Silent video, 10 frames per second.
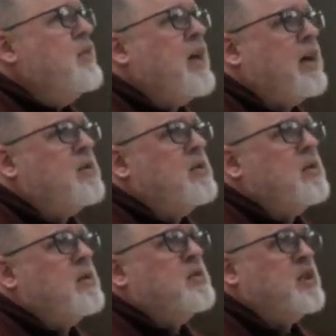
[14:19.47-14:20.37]
that
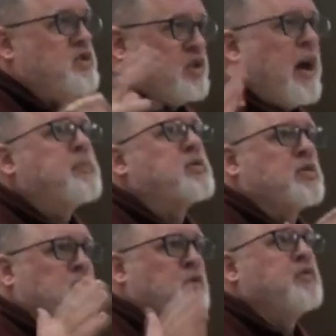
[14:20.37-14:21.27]
this chapter
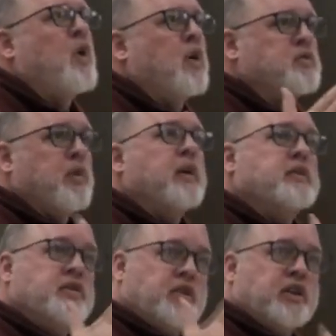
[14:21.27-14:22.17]
revolves around
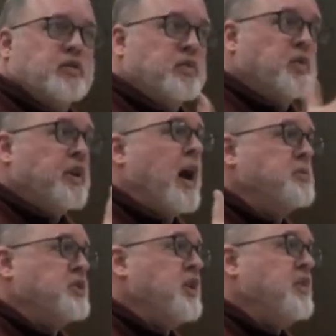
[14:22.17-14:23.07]
a distinction between
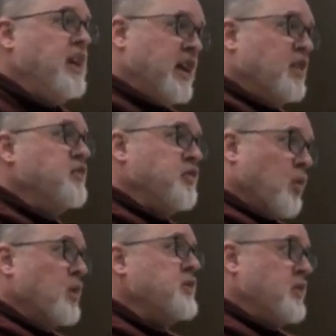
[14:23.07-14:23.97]
objectivity in and
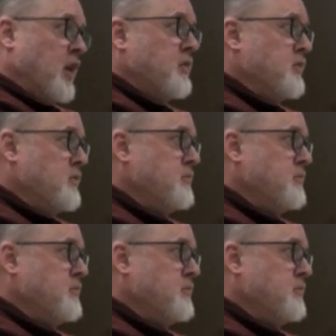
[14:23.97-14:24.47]
for itself